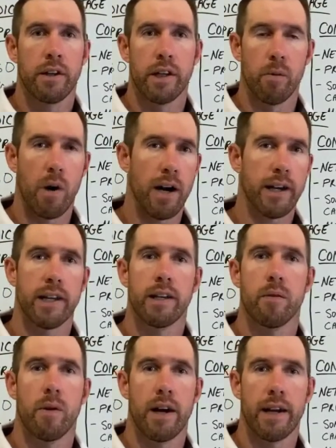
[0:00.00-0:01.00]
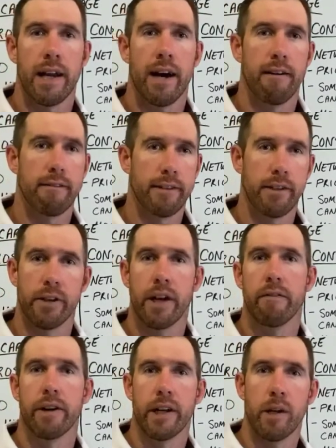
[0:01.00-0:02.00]
You walk in, you walk out, you'll
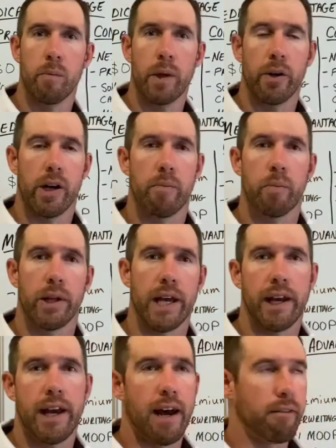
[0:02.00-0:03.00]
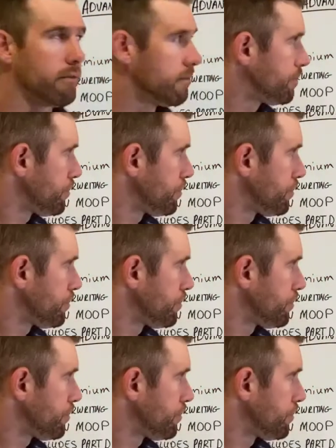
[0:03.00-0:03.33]
never get a bill on Plan F.